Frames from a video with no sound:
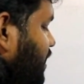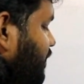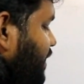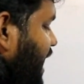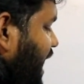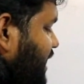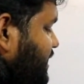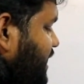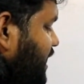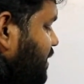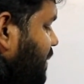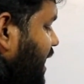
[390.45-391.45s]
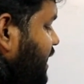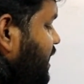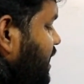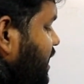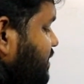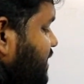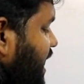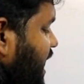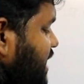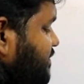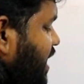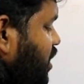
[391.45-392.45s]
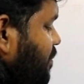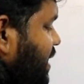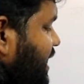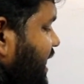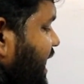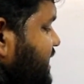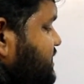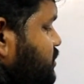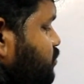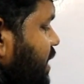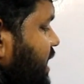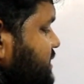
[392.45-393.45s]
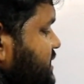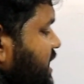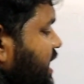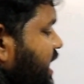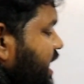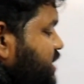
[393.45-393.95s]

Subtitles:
reacted by the environmental H2S,